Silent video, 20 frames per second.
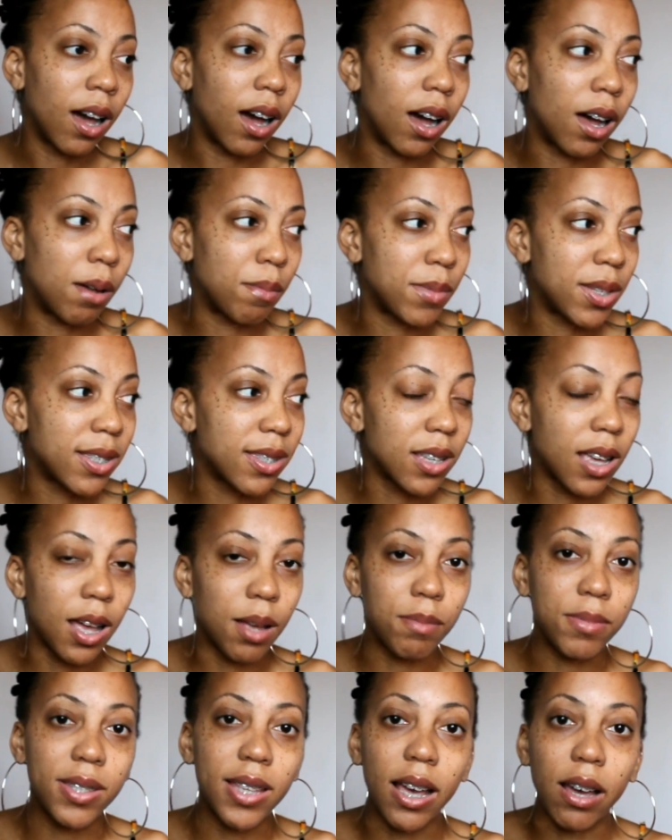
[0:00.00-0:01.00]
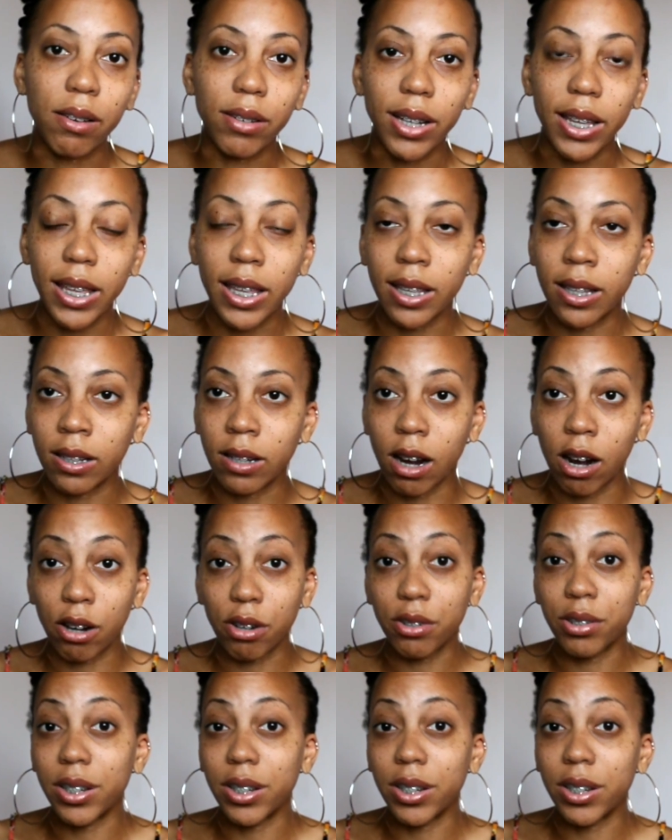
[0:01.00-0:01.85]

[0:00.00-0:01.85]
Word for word: Um, this comes out in our